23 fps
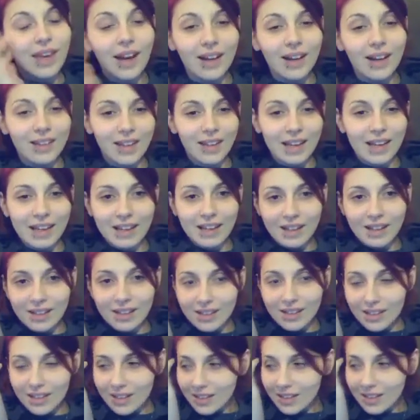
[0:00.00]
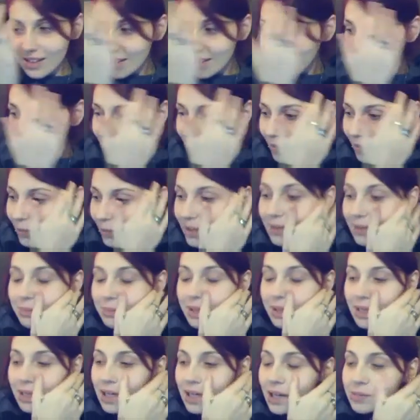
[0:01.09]
yeah, like
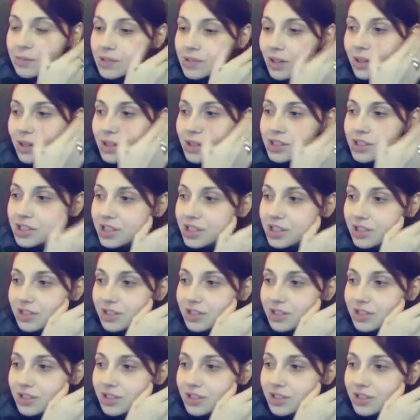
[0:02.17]
when Mickey comes on,